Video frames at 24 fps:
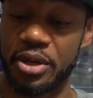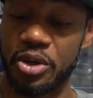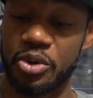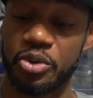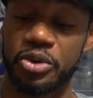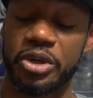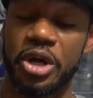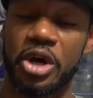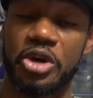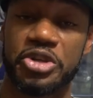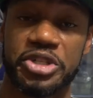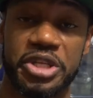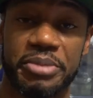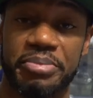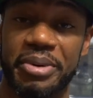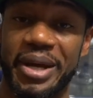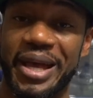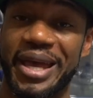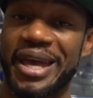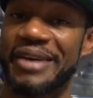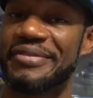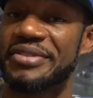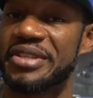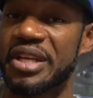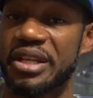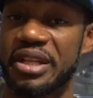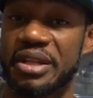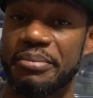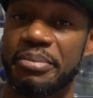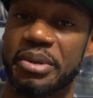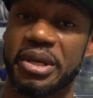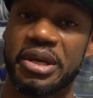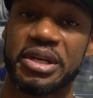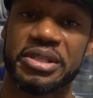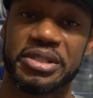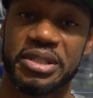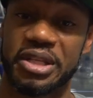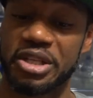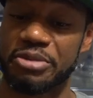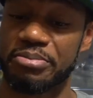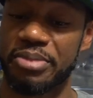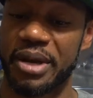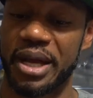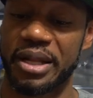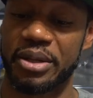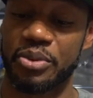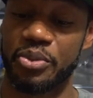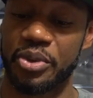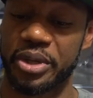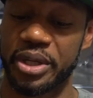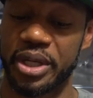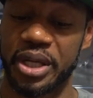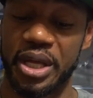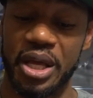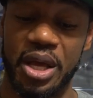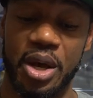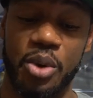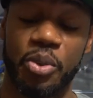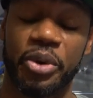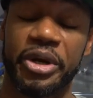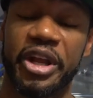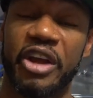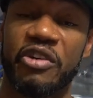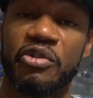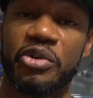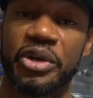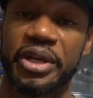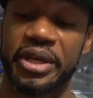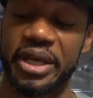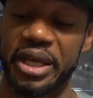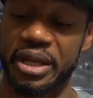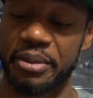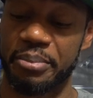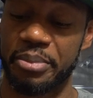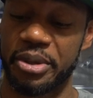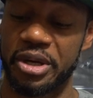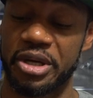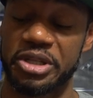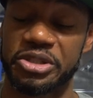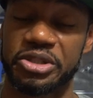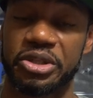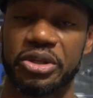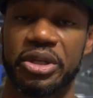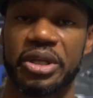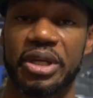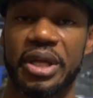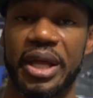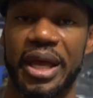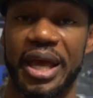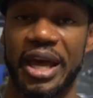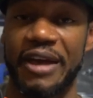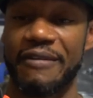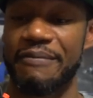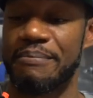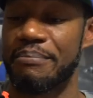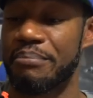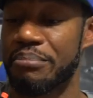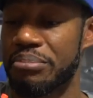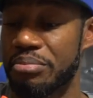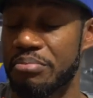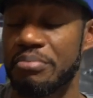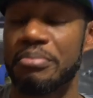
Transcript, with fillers: Who knows? They probably have a ton of pairs and they probably want to want everyone to get a pair, so they're gonna have